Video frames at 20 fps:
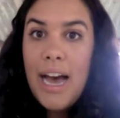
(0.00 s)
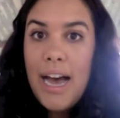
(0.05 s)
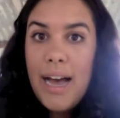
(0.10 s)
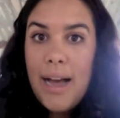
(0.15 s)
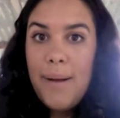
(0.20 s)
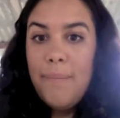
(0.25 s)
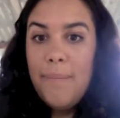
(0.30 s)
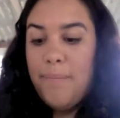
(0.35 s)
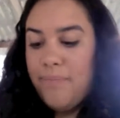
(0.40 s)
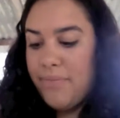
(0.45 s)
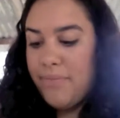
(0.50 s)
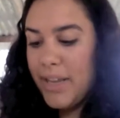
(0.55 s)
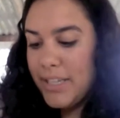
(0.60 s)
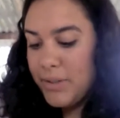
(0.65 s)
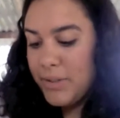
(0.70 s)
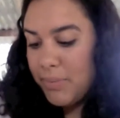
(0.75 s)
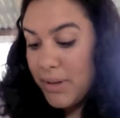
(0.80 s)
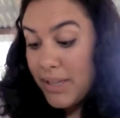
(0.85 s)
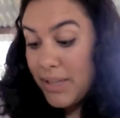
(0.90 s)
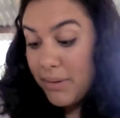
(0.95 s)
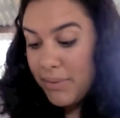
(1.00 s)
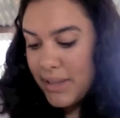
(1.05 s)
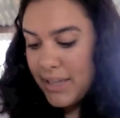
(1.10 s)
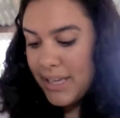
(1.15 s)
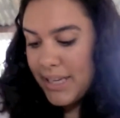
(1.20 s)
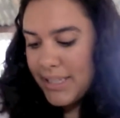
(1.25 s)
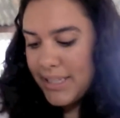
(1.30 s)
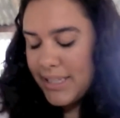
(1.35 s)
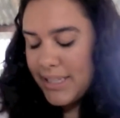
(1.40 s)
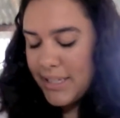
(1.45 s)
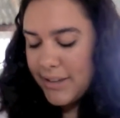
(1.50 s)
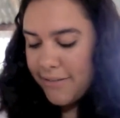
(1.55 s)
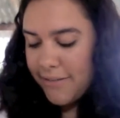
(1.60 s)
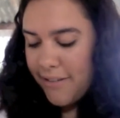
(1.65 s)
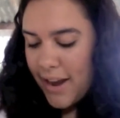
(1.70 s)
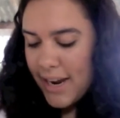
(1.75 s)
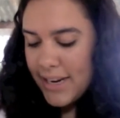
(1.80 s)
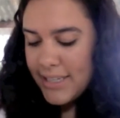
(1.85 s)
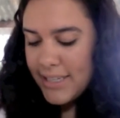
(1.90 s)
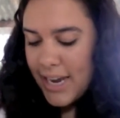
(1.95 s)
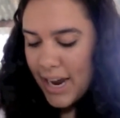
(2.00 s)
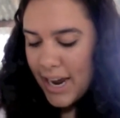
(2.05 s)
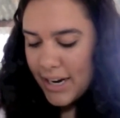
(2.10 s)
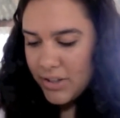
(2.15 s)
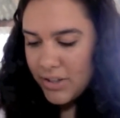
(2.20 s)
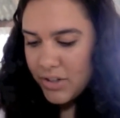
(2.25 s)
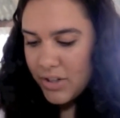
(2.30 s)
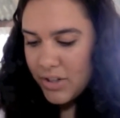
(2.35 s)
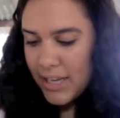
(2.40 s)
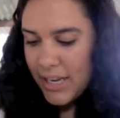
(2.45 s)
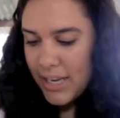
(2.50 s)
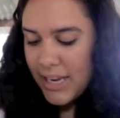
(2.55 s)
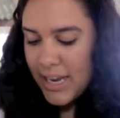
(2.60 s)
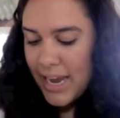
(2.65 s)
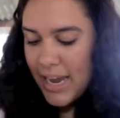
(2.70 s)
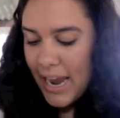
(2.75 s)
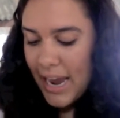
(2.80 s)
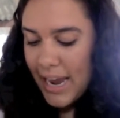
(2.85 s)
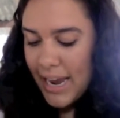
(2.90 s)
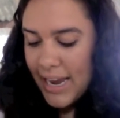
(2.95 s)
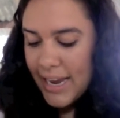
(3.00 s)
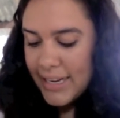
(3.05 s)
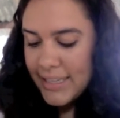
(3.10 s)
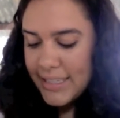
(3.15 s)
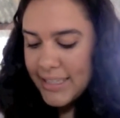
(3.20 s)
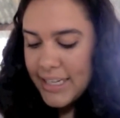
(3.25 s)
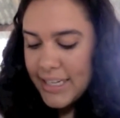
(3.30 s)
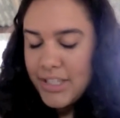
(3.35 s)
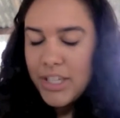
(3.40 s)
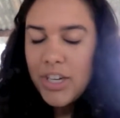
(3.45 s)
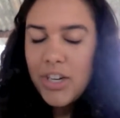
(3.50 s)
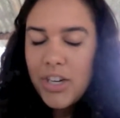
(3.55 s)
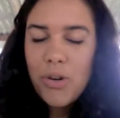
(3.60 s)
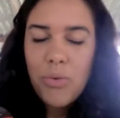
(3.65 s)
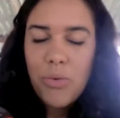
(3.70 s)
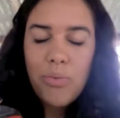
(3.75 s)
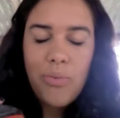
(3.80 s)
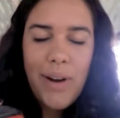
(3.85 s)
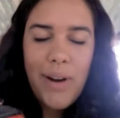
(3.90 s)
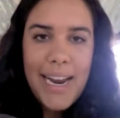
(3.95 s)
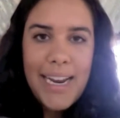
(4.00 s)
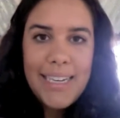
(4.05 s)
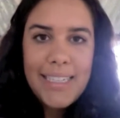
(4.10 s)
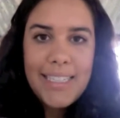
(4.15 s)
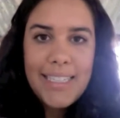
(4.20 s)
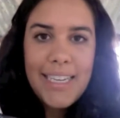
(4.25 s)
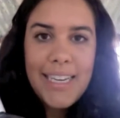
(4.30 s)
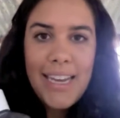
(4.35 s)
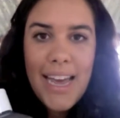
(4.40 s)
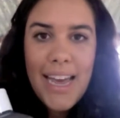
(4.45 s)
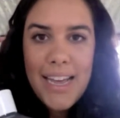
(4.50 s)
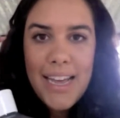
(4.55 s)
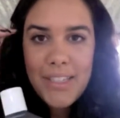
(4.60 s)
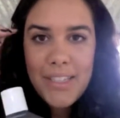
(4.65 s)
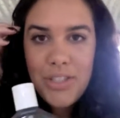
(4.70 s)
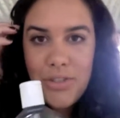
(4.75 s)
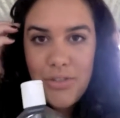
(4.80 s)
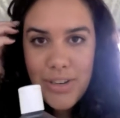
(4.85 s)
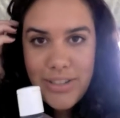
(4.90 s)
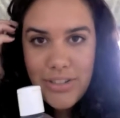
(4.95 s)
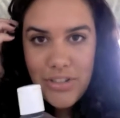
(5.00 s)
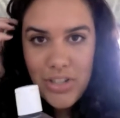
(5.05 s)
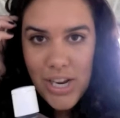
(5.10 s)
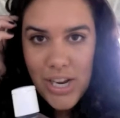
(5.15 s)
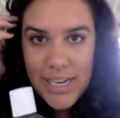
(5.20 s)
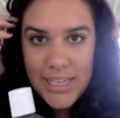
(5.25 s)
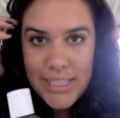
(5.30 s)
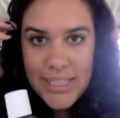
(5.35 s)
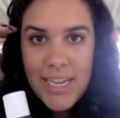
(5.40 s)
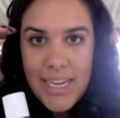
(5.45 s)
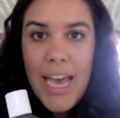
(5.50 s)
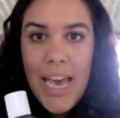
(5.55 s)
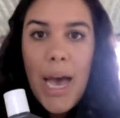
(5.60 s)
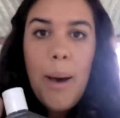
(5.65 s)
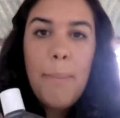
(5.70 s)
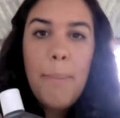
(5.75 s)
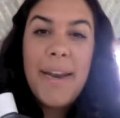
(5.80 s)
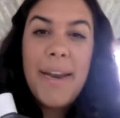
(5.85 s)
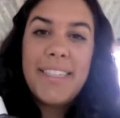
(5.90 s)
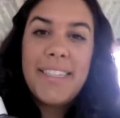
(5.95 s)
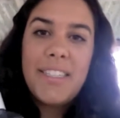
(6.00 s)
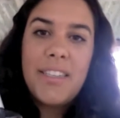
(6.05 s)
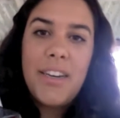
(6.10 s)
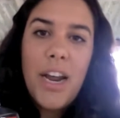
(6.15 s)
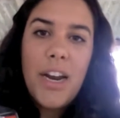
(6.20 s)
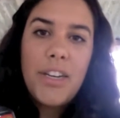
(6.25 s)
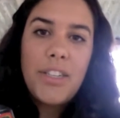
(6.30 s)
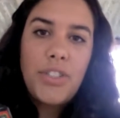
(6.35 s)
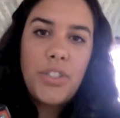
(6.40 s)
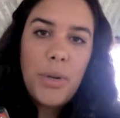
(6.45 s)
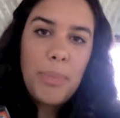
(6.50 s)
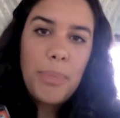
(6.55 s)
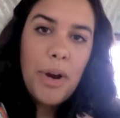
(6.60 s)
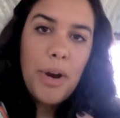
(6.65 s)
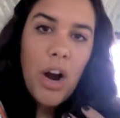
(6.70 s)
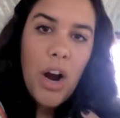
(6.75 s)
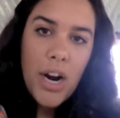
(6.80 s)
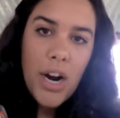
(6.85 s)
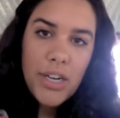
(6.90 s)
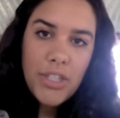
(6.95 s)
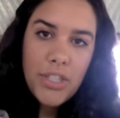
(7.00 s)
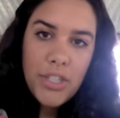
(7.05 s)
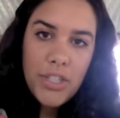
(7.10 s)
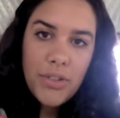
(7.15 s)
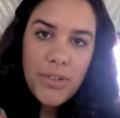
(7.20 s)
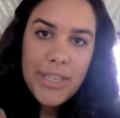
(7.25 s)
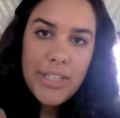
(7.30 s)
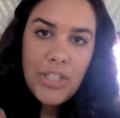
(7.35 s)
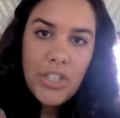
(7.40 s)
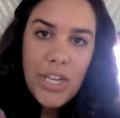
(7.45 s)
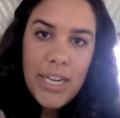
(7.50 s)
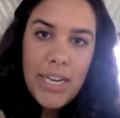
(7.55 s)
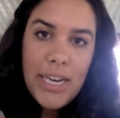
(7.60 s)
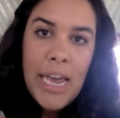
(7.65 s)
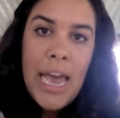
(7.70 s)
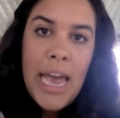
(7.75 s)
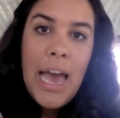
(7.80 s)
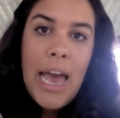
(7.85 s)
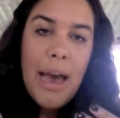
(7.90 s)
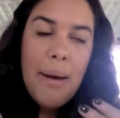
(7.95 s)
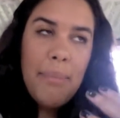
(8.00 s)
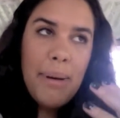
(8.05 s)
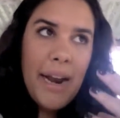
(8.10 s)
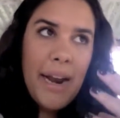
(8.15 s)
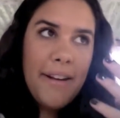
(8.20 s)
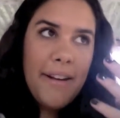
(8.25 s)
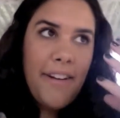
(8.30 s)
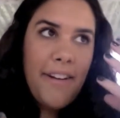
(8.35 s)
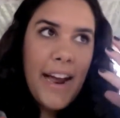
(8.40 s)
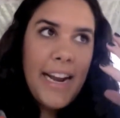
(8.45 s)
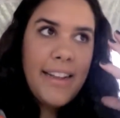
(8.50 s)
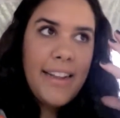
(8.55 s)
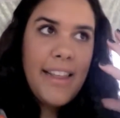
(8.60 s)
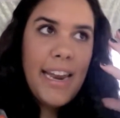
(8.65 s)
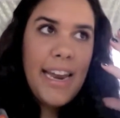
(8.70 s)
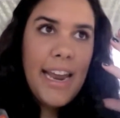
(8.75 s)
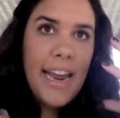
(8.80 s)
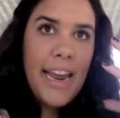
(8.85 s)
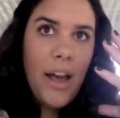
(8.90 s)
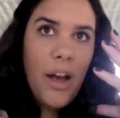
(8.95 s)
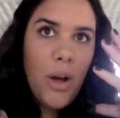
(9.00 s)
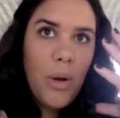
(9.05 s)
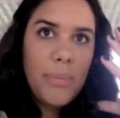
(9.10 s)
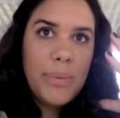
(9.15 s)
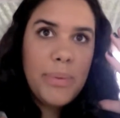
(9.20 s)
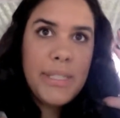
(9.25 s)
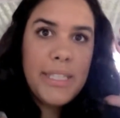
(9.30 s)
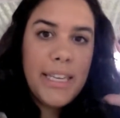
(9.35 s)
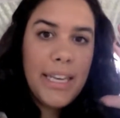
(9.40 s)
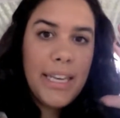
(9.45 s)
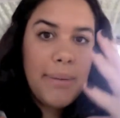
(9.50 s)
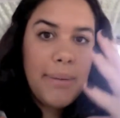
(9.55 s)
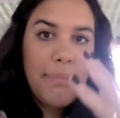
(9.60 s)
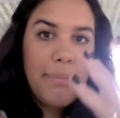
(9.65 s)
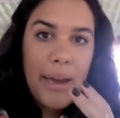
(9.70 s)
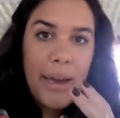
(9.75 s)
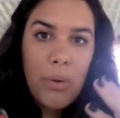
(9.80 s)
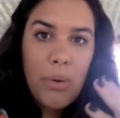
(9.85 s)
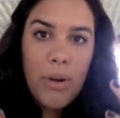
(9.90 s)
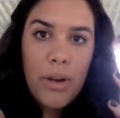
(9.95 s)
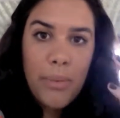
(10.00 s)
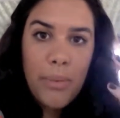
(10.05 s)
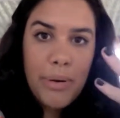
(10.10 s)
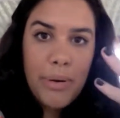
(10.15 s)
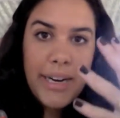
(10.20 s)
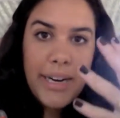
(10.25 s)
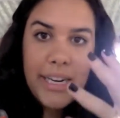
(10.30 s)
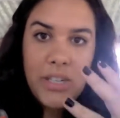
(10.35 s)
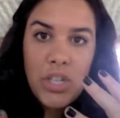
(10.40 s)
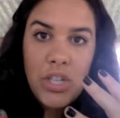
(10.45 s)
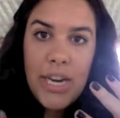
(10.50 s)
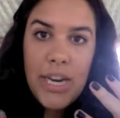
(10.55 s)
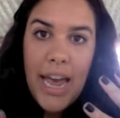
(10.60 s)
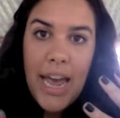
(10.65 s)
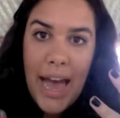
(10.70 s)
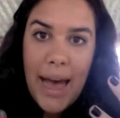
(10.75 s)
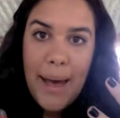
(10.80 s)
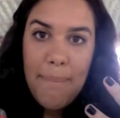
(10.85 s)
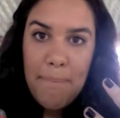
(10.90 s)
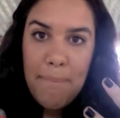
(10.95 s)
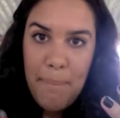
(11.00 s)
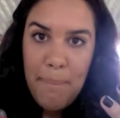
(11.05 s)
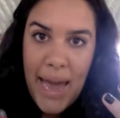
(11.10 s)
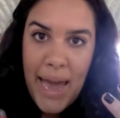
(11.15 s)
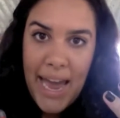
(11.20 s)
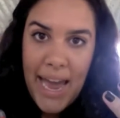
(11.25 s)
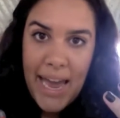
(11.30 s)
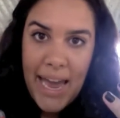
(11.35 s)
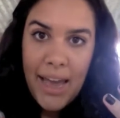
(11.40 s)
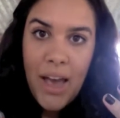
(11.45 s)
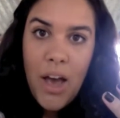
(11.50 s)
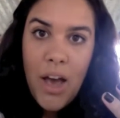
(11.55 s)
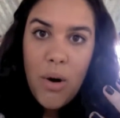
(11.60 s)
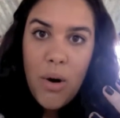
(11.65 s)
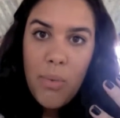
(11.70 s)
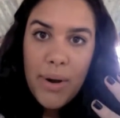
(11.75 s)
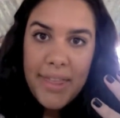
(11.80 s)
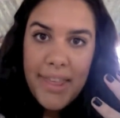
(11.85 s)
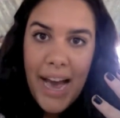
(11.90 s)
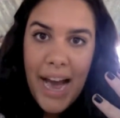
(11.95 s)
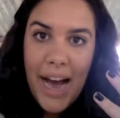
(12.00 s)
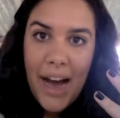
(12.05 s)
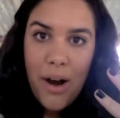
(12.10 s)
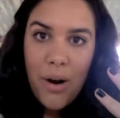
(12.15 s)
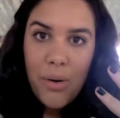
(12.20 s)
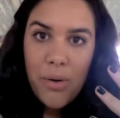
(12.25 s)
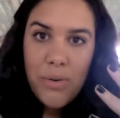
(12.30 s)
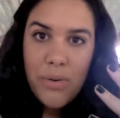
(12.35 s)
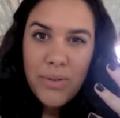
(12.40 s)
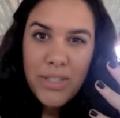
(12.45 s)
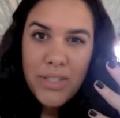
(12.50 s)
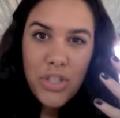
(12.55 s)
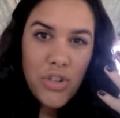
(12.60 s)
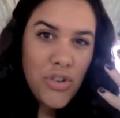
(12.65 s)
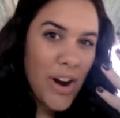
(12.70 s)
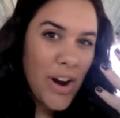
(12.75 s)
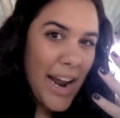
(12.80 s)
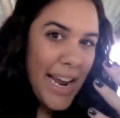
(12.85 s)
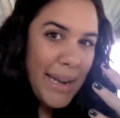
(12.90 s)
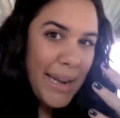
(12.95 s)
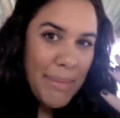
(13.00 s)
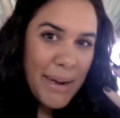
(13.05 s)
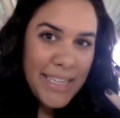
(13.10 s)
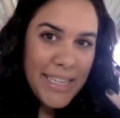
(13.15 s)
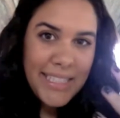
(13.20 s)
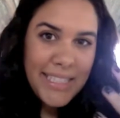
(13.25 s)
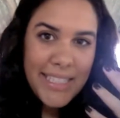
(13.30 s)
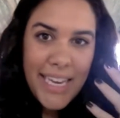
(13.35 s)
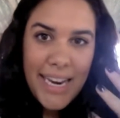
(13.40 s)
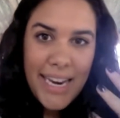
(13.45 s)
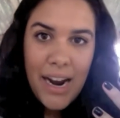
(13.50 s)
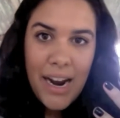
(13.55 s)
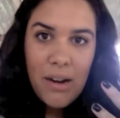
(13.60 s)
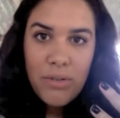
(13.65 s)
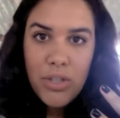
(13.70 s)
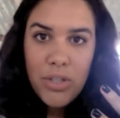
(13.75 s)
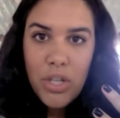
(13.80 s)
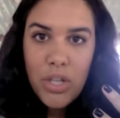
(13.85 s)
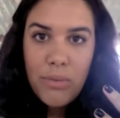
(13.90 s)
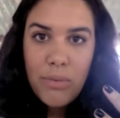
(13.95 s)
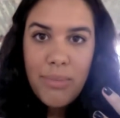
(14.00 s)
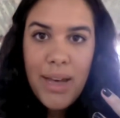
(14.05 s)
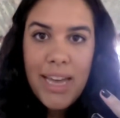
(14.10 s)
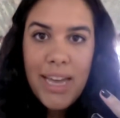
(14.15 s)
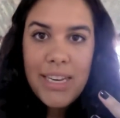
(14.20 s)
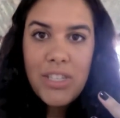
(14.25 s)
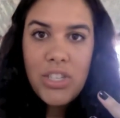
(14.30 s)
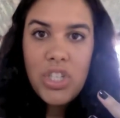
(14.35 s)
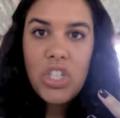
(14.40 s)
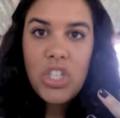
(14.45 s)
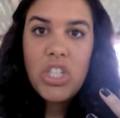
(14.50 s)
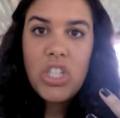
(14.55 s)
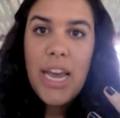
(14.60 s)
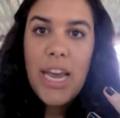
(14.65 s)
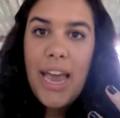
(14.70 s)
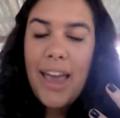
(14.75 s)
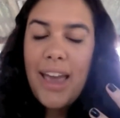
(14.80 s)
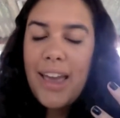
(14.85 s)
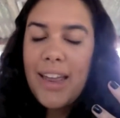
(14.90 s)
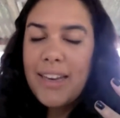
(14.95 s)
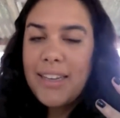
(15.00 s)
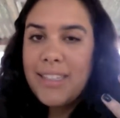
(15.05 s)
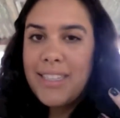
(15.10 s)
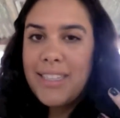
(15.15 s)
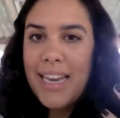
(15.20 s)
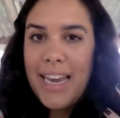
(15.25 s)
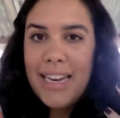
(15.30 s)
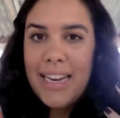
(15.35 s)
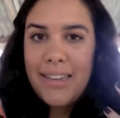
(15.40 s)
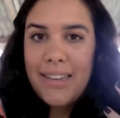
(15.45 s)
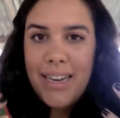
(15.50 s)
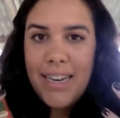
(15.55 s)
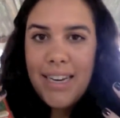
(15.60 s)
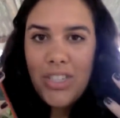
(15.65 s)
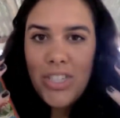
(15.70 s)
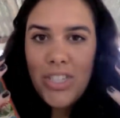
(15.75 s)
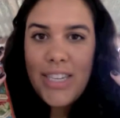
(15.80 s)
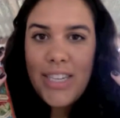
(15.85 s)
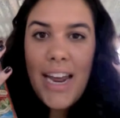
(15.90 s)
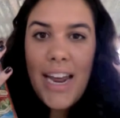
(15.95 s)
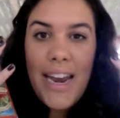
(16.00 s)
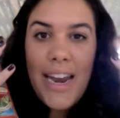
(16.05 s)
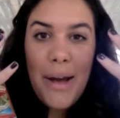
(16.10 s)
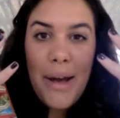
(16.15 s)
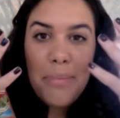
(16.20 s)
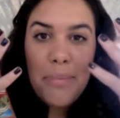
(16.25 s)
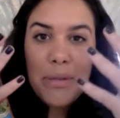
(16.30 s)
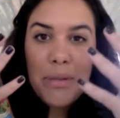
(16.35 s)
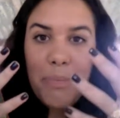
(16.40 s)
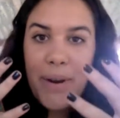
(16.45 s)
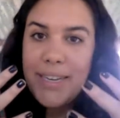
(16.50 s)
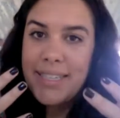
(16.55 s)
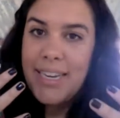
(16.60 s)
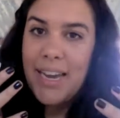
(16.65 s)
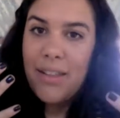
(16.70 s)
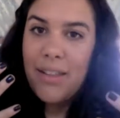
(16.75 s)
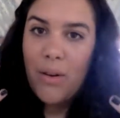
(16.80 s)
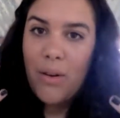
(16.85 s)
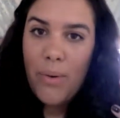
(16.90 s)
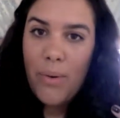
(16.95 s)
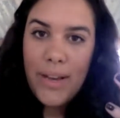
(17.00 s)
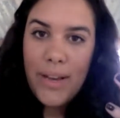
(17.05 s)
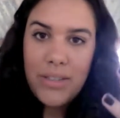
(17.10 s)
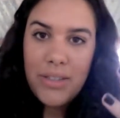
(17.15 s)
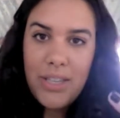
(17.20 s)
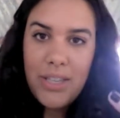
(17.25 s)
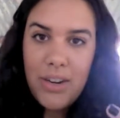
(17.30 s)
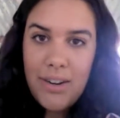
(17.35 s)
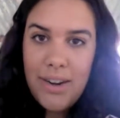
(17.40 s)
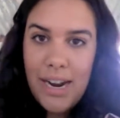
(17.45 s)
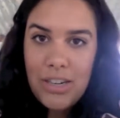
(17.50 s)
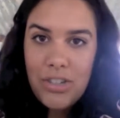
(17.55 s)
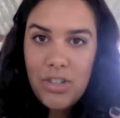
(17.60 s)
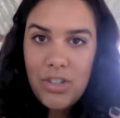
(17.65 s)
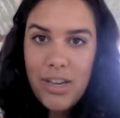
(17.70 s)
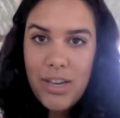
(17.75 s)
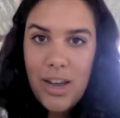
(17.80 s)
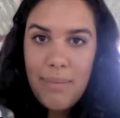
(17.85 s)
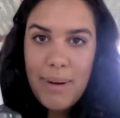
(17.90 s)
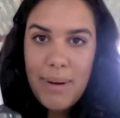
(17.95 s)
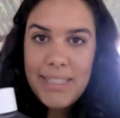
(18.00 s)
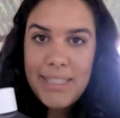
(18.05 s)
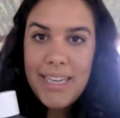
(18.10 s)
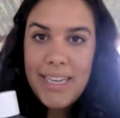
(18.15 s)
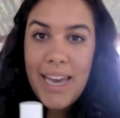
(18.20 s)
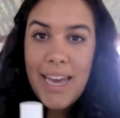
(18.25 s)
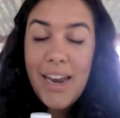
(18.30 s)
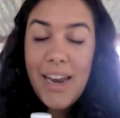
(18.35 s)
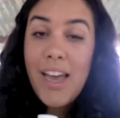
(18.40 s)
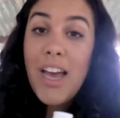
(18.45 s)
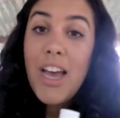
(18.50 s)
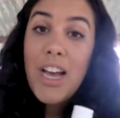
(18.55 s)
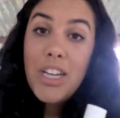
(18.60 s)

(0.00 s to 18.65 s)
It's really, really easy to find, actually, and it's a great astringent, but it's not a super harsh astringent, but I find that it helps keep my oil production at bay without drying my skin out too much, and it just kind of helps break down the oils that are naturally on my skin.